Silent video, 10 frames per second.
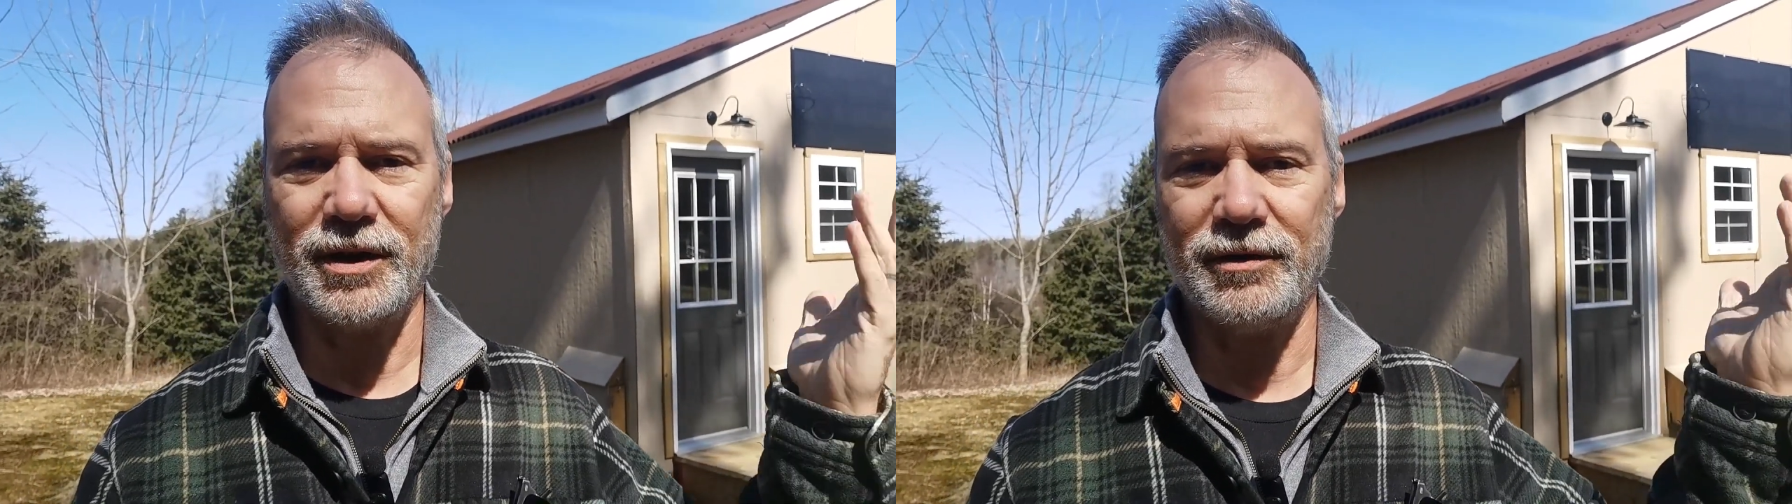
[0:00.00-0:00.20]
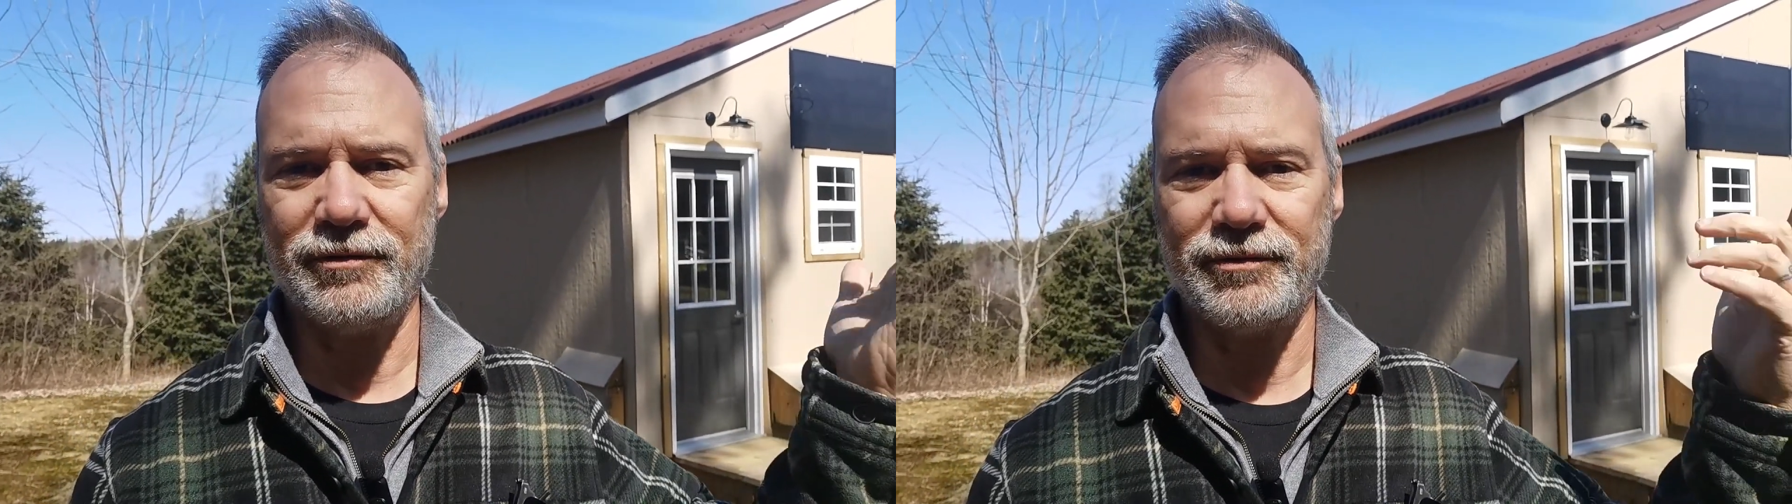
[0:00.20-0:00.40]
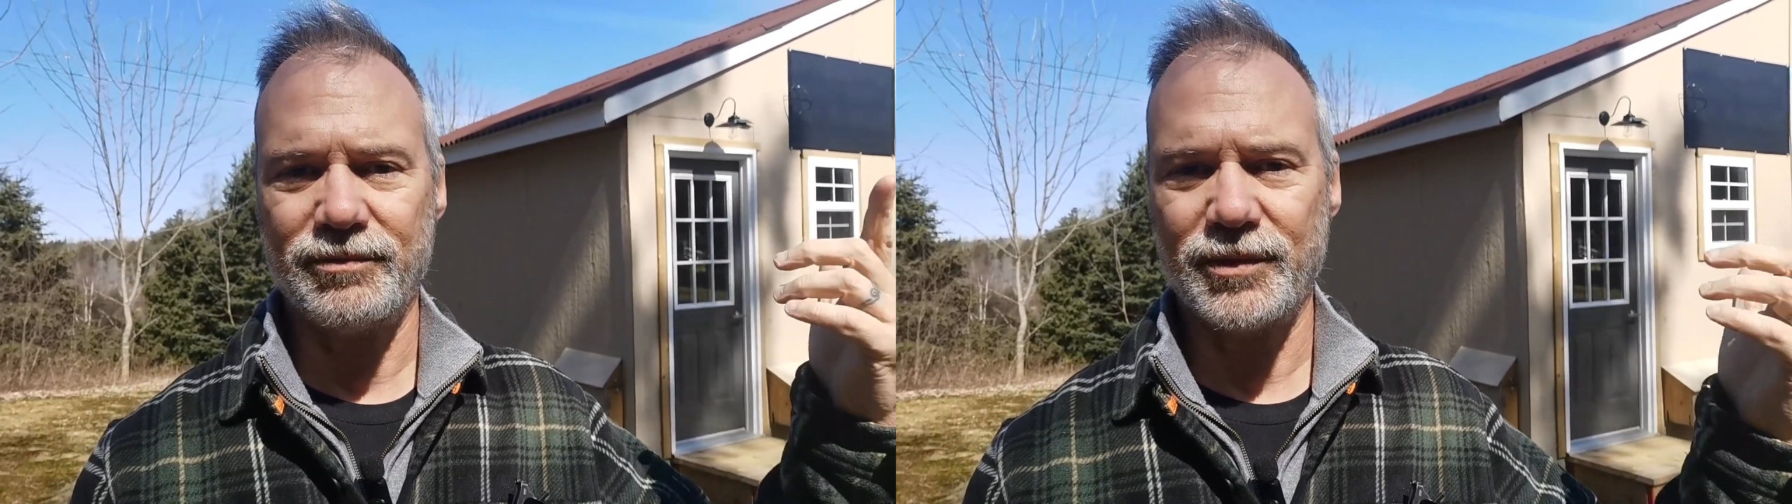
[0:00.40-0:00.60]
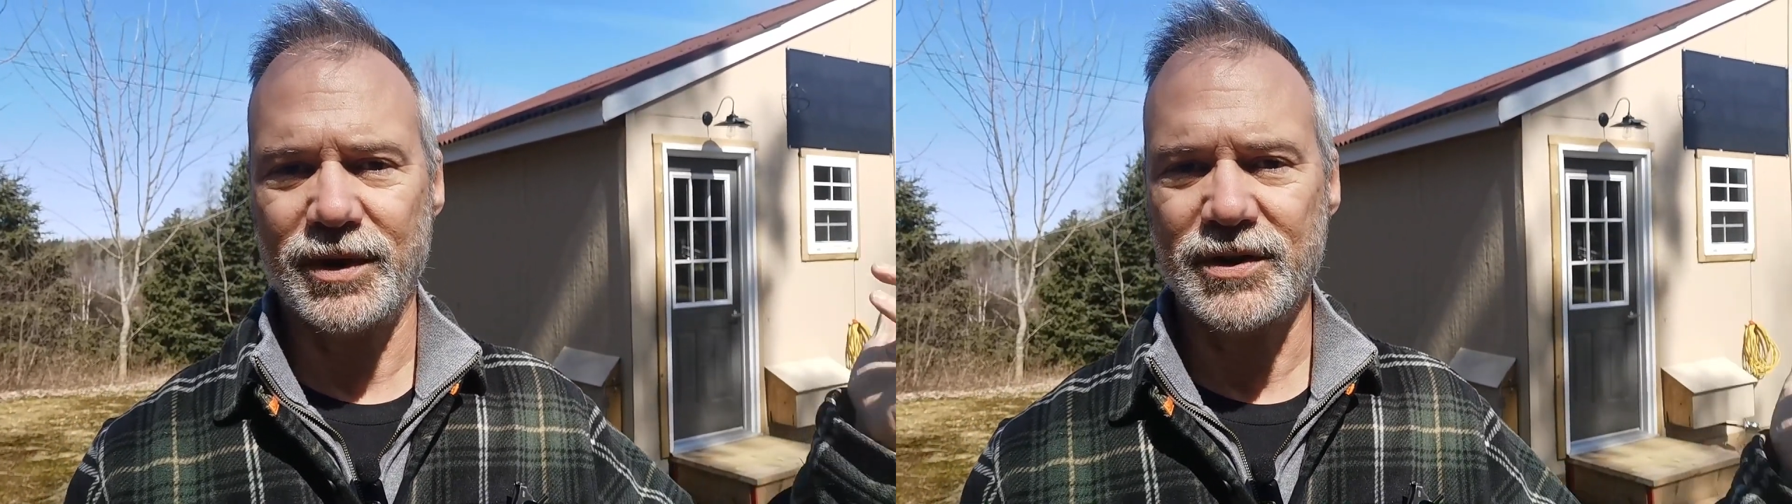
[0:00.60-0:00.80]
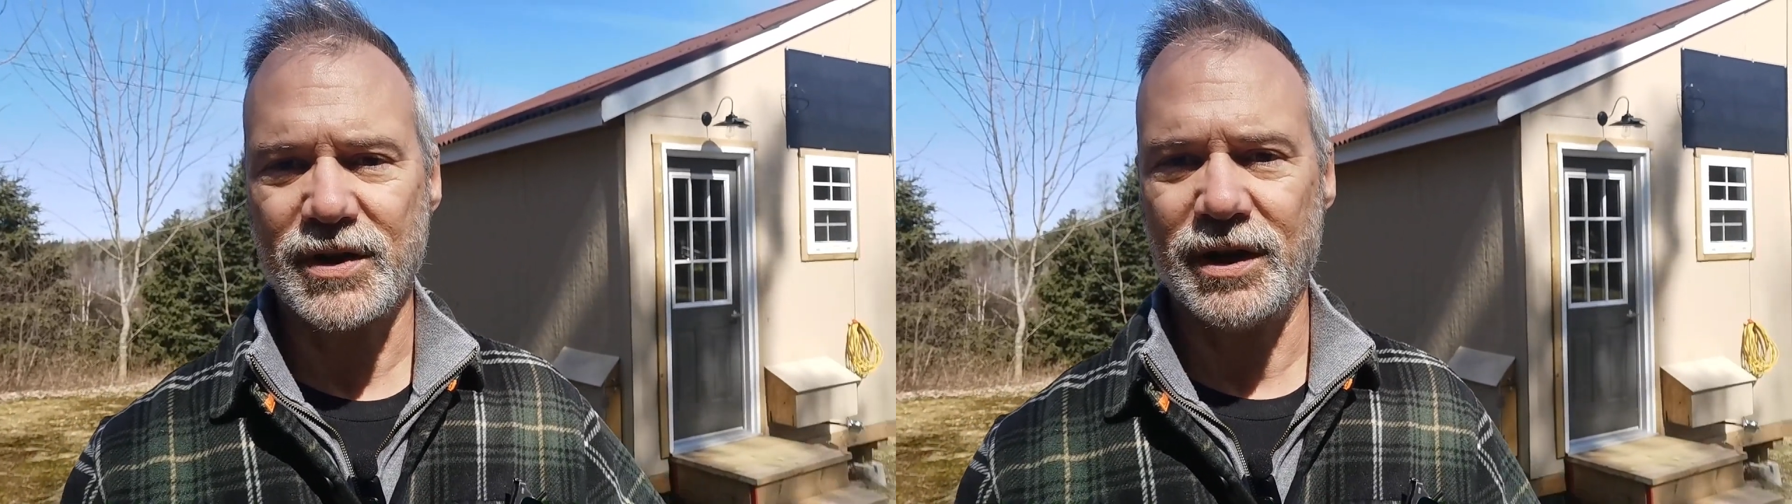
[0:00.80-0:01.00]
of
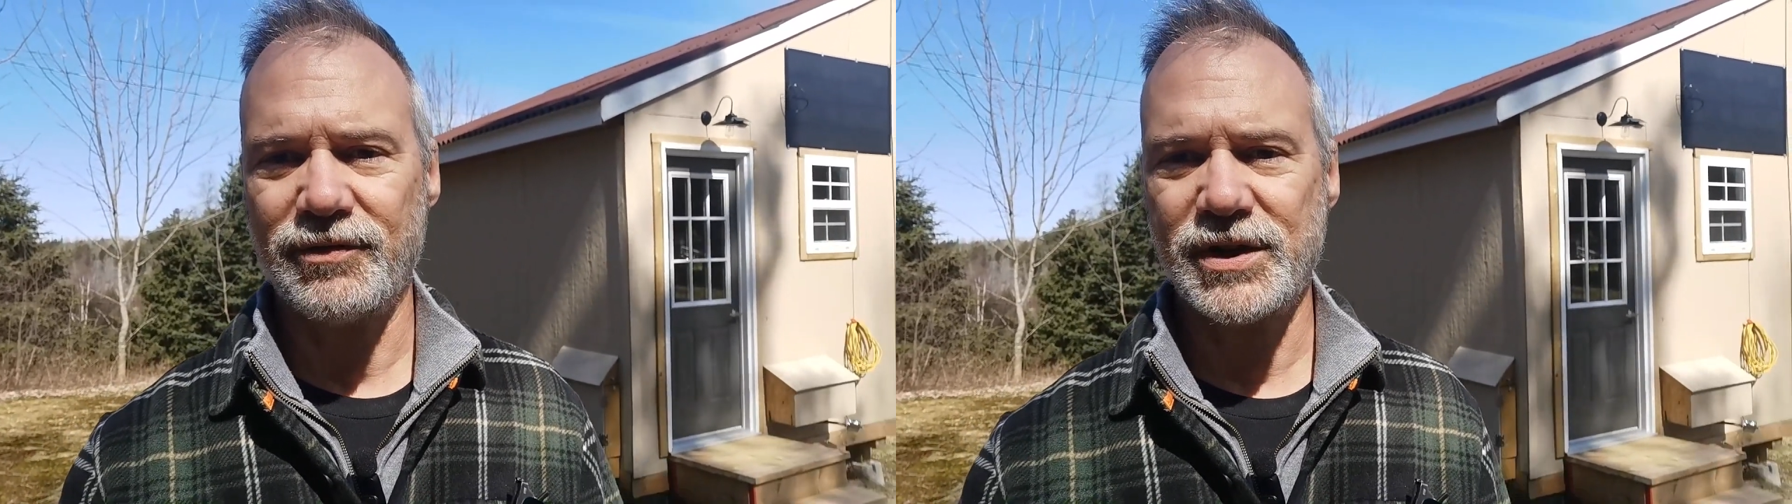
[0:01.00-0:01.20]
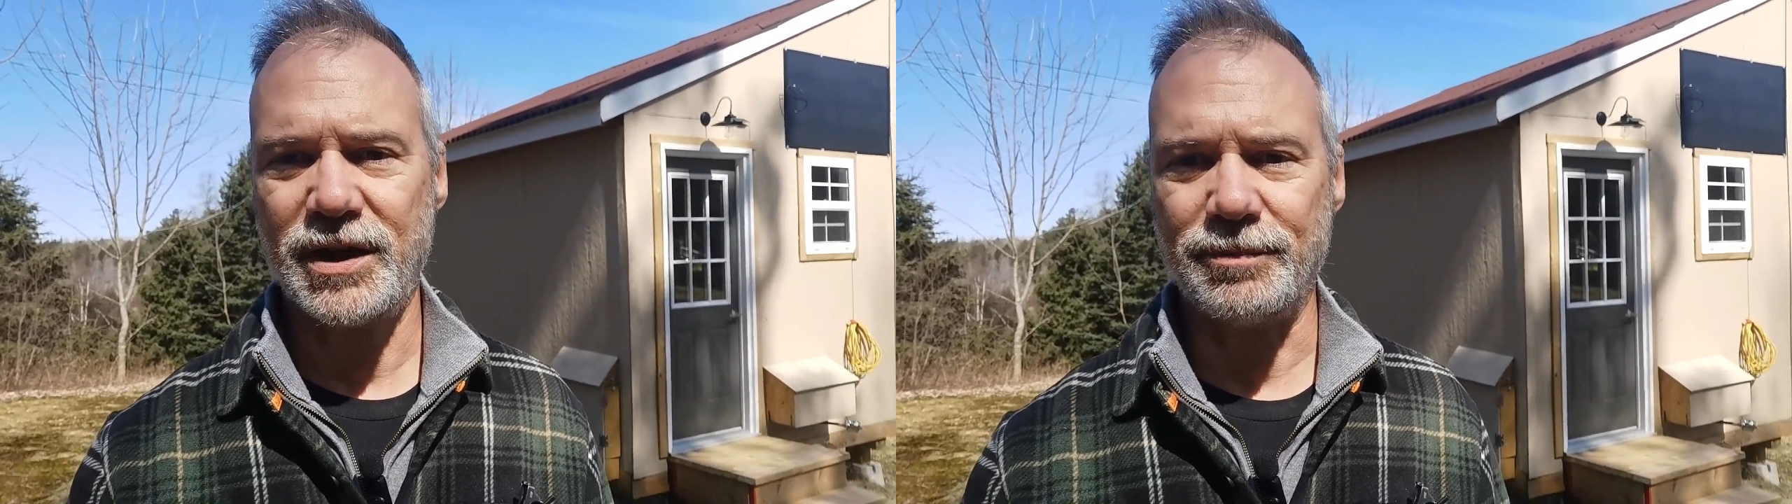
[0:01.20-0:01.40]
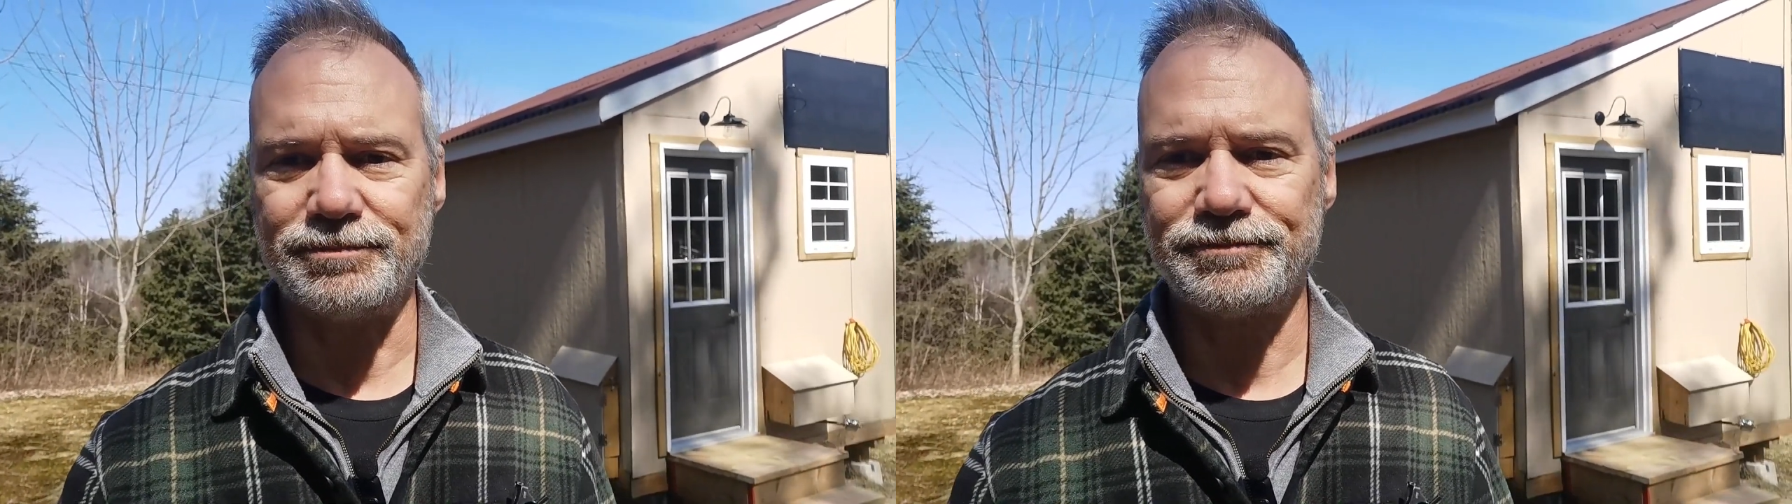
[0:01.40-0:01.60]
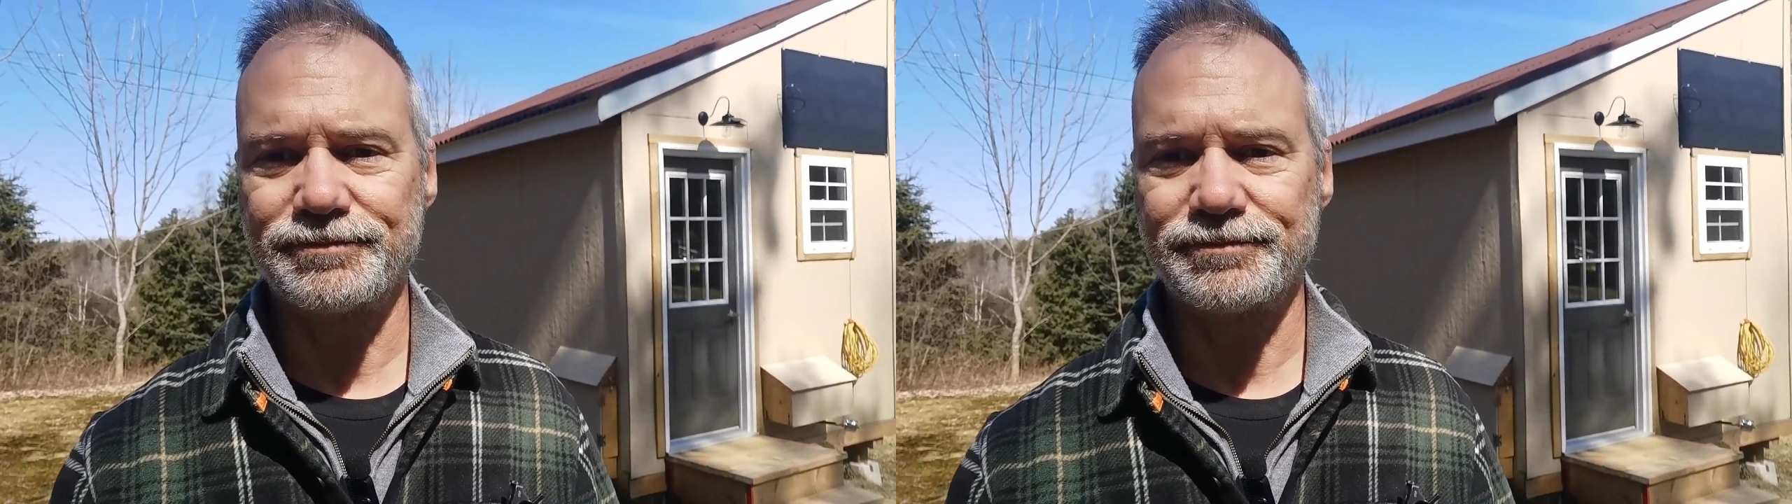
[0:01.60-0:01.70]
this kind of setup.